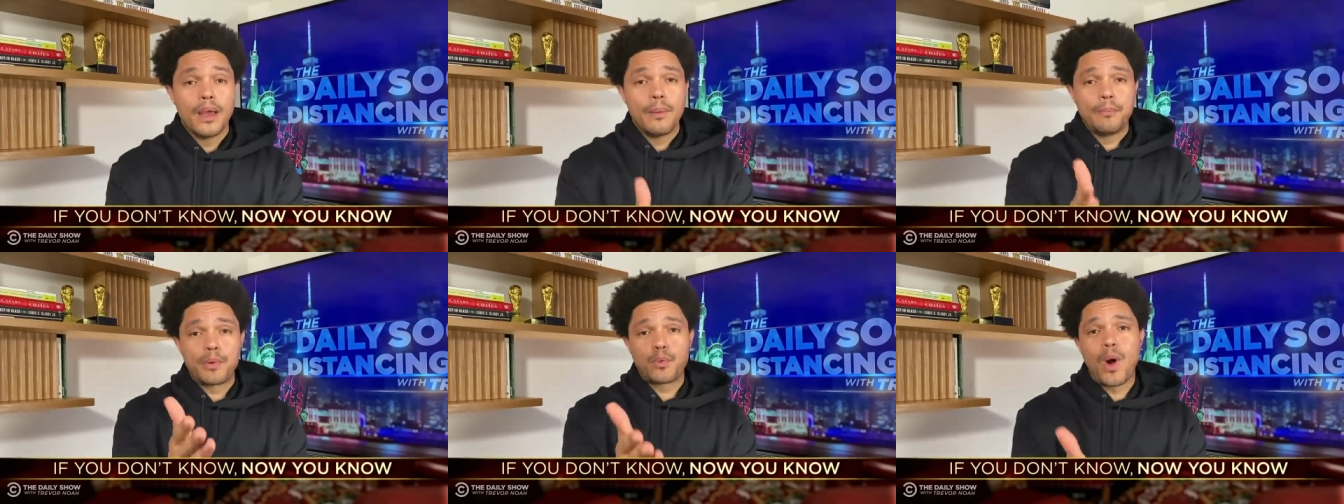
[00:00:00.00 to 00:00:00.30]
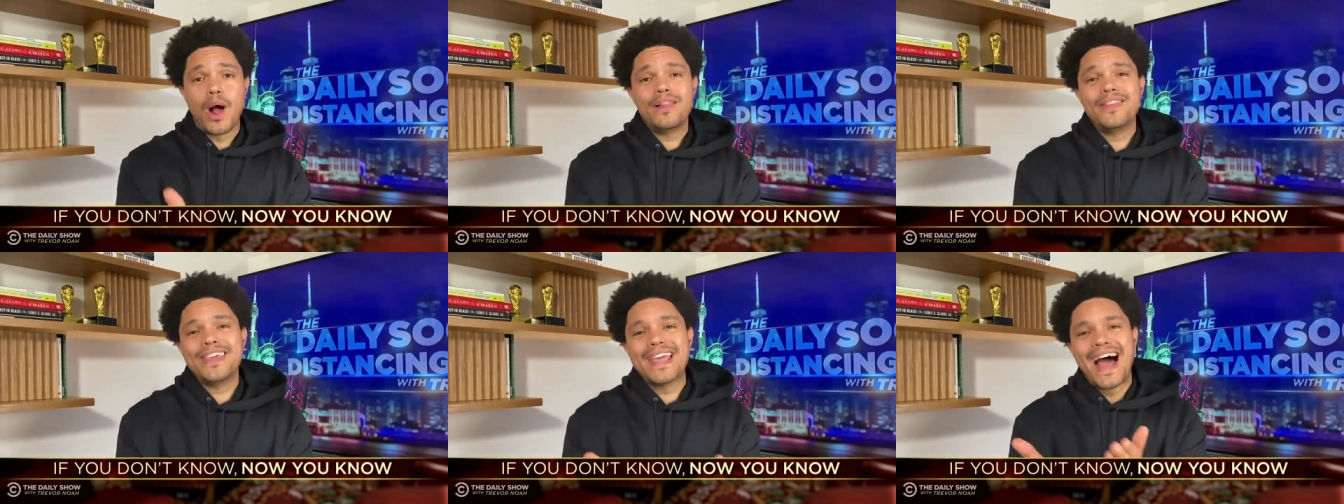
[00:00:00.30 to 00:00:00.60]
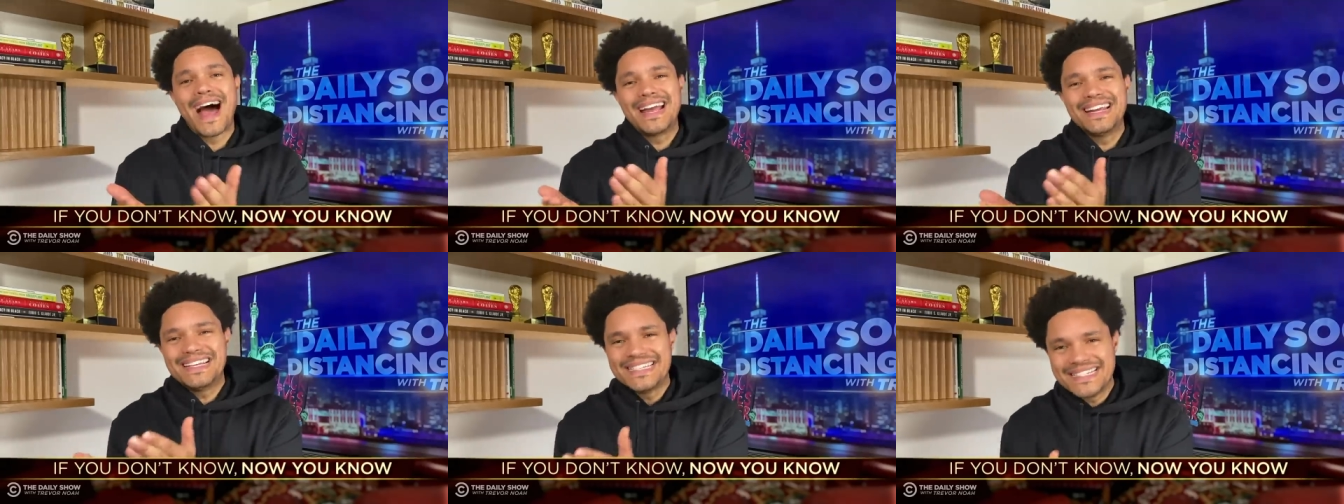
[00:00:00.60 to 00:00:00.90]
But while
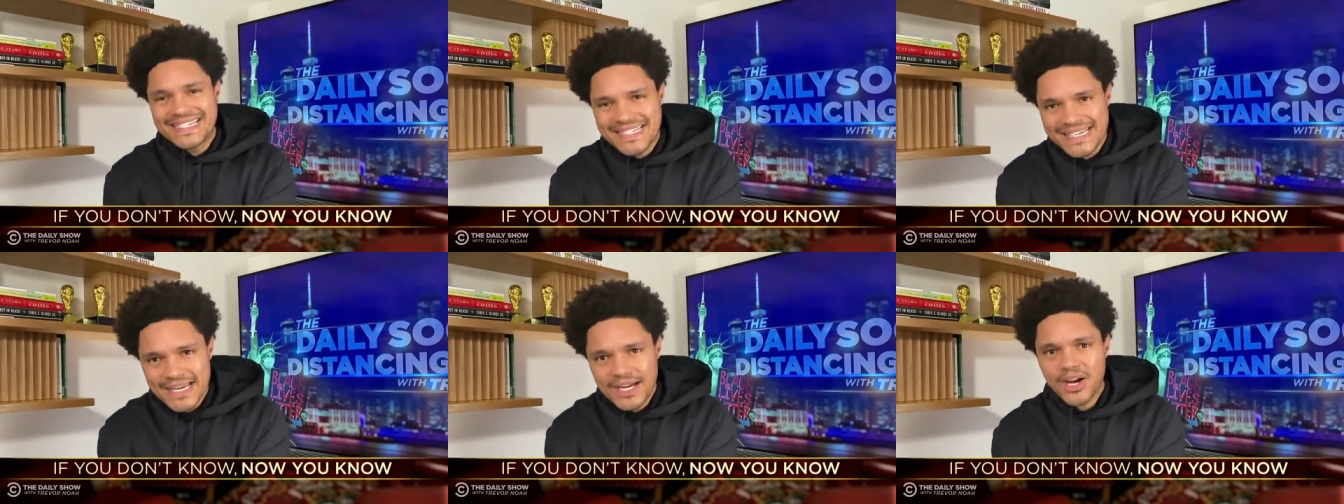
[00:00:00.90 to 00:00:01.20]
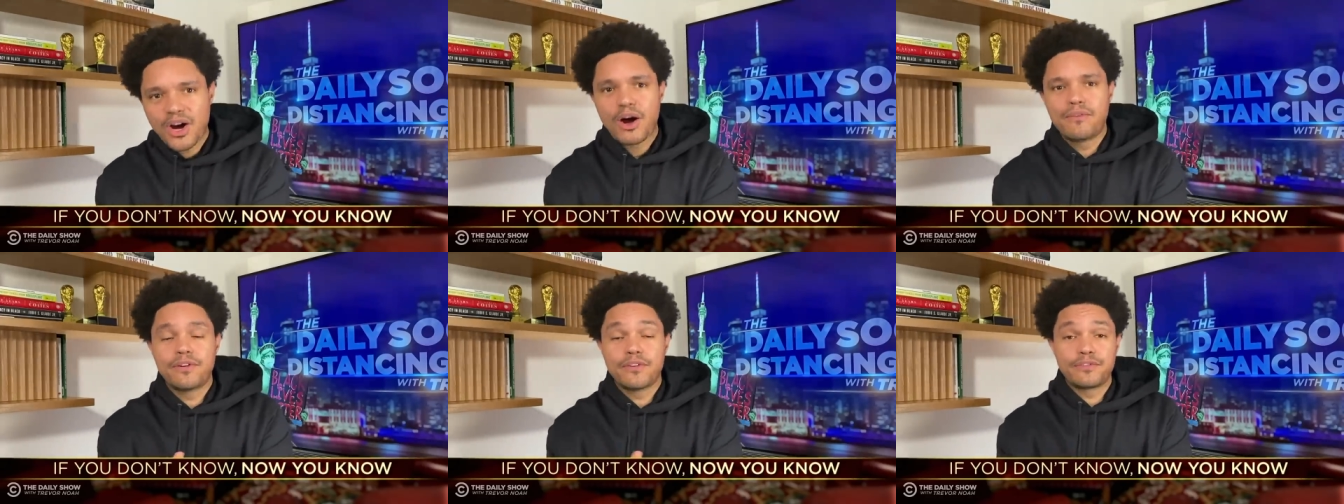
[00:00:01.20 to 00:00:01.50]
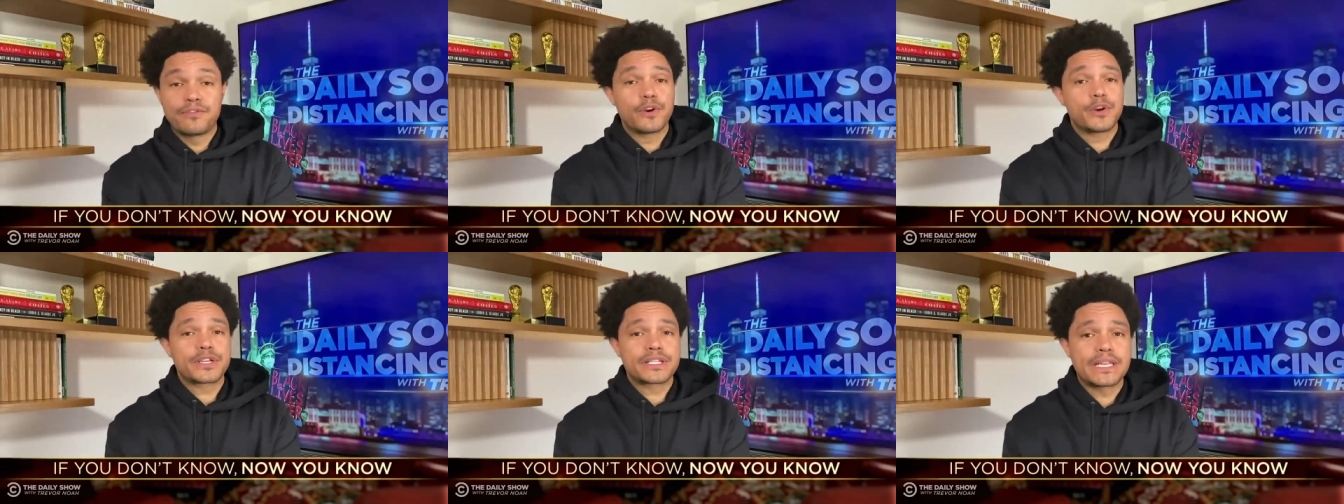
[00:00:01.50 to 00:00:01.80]
the idea of a
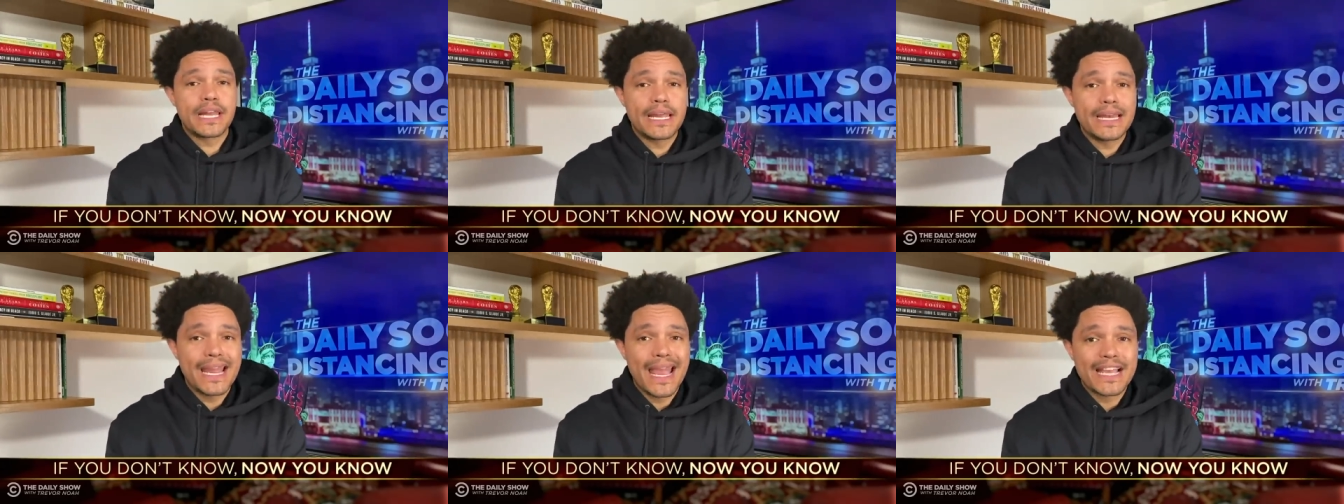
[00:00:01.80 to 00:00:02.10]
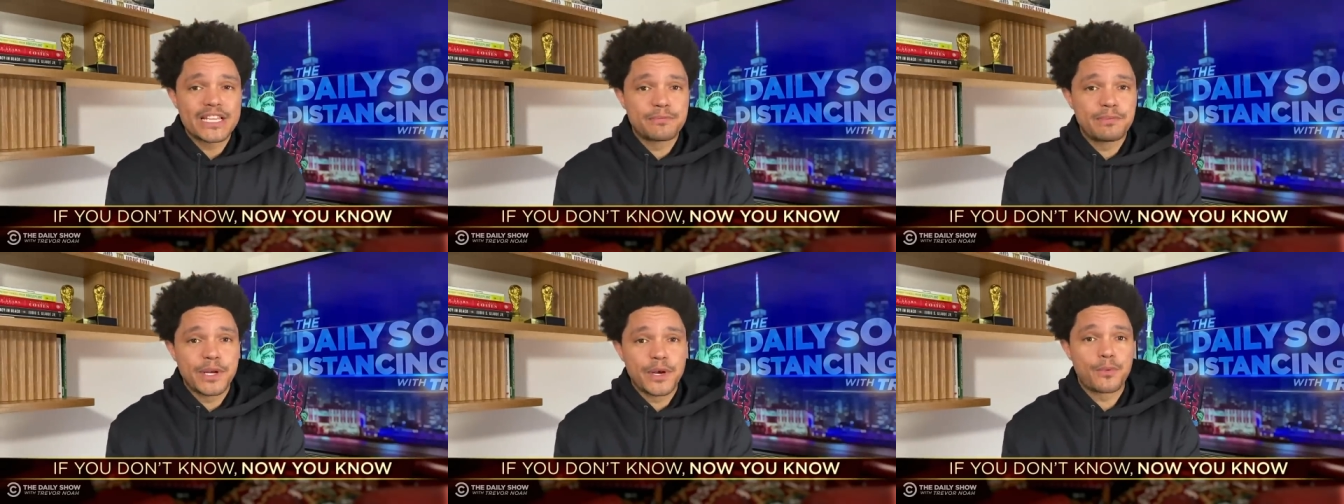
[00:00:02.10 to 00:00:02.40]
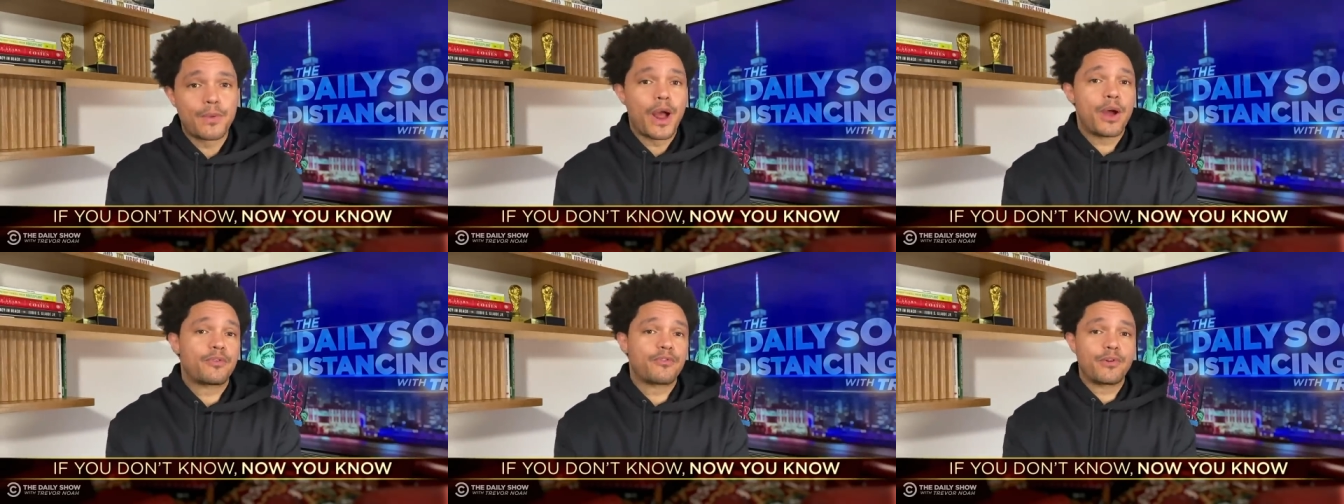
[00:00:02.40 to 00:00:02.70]
First Lady has been
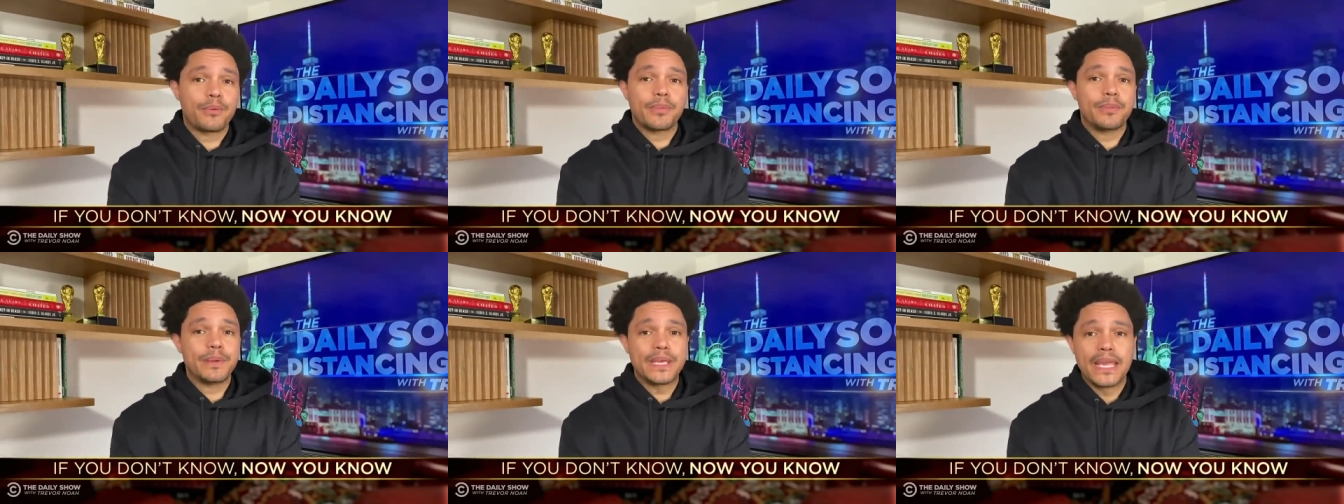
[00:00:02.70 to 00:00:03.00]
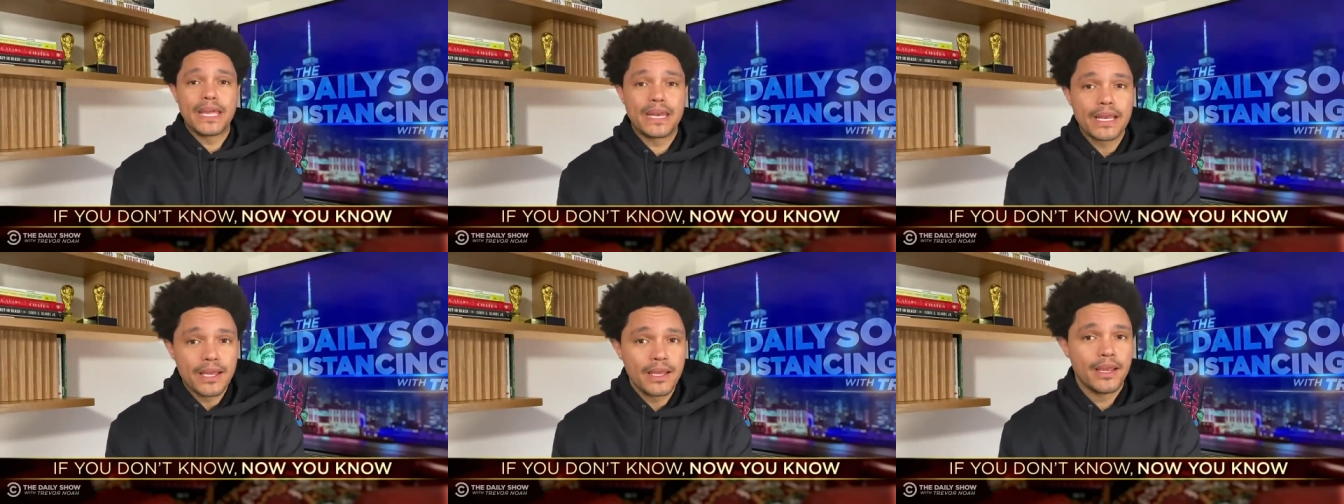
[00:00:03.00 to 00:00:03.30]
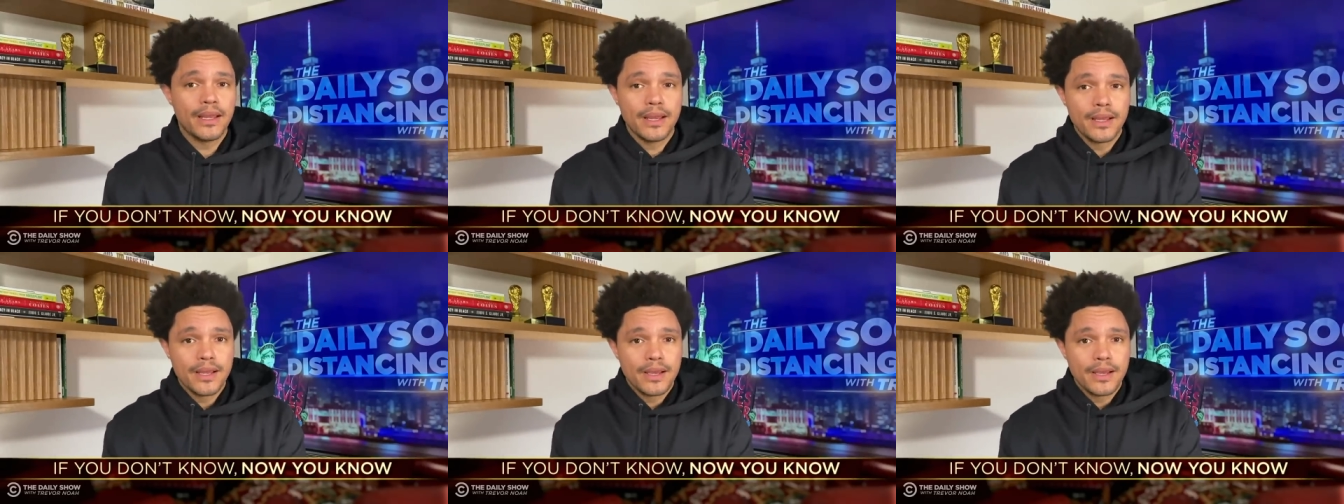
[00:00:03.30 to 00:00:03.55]
around from the beginning,